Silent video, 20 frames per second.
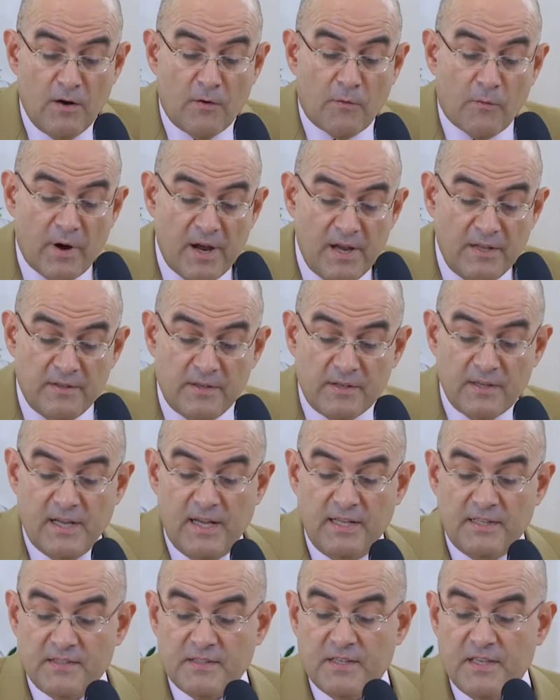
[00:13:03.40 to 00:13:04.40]
Rather,
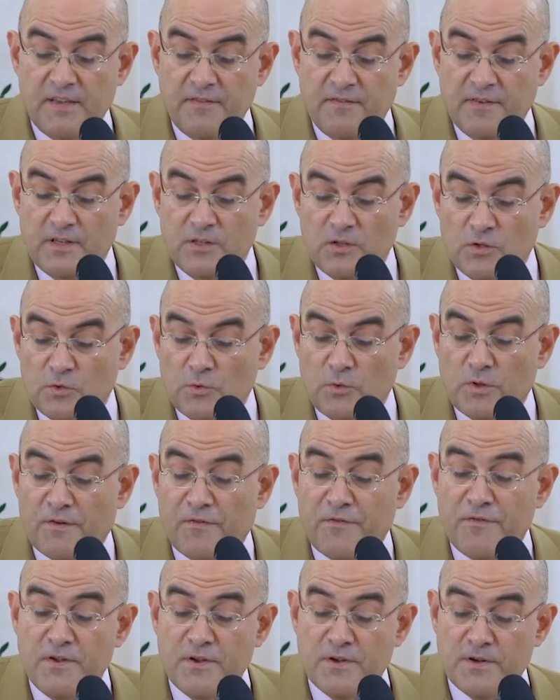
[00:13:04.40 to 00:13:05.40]
it is given to the
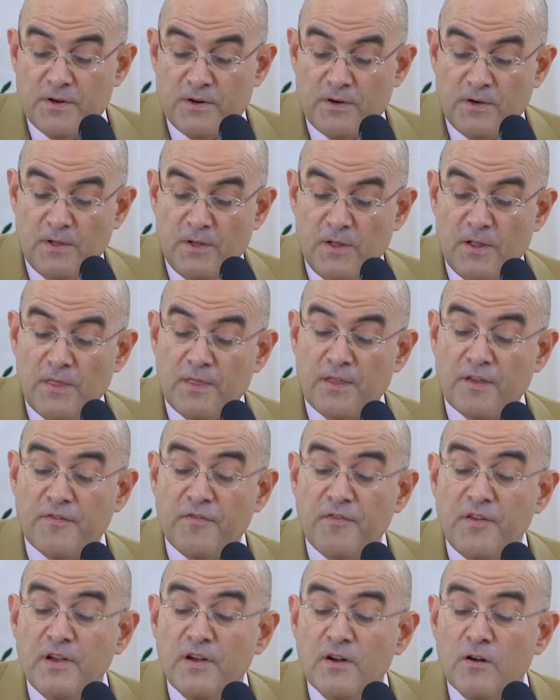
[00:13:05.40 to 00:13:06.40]

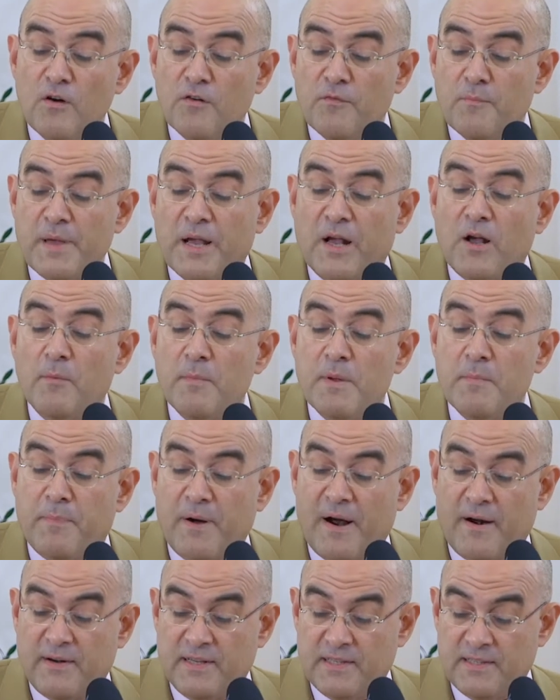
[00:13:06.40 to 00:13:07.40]
fear of becoming
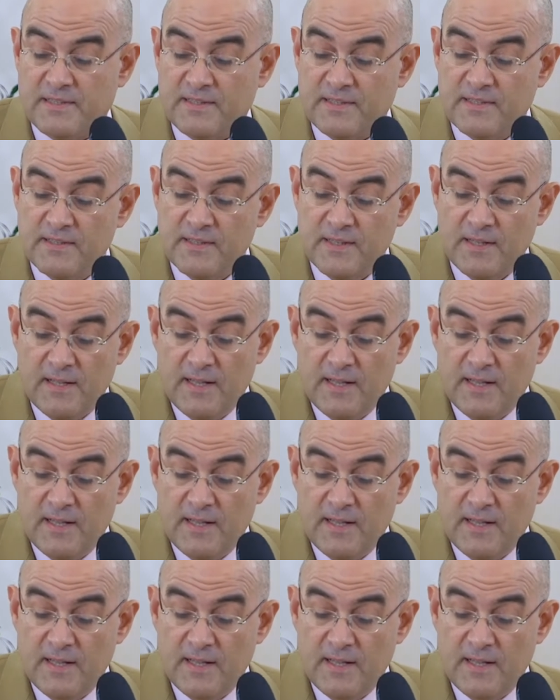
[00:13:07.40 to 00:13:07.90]
parents.